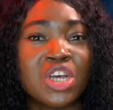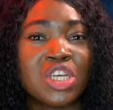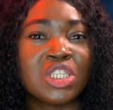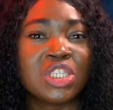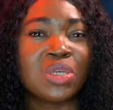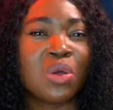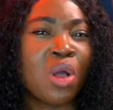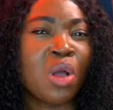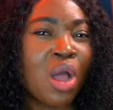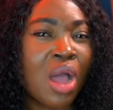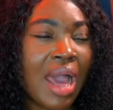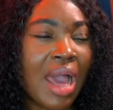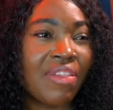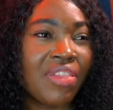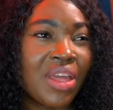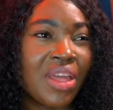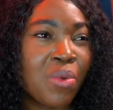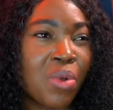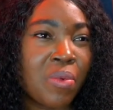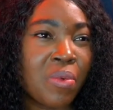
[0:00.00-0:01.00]
So I
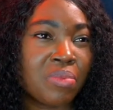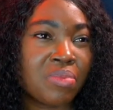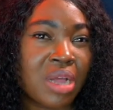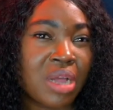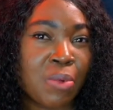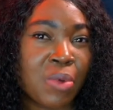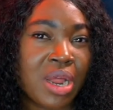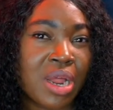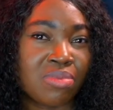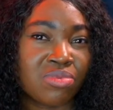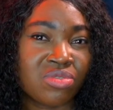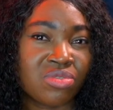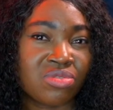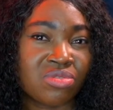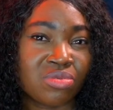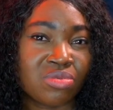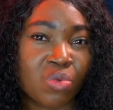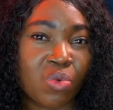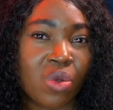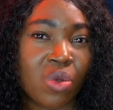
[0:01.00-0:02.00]
think
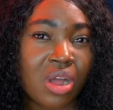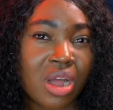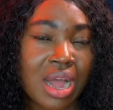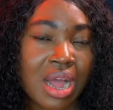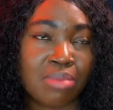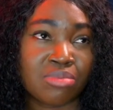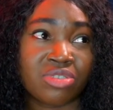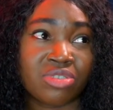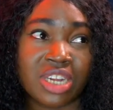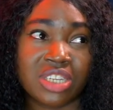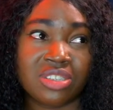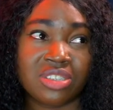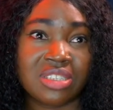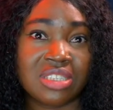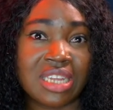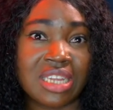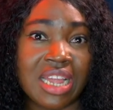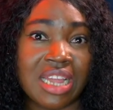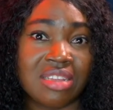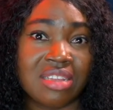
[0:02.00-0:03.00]
what I'm trying to
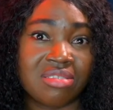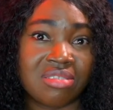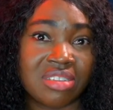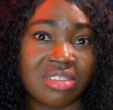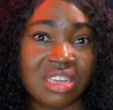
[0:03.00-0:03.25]
say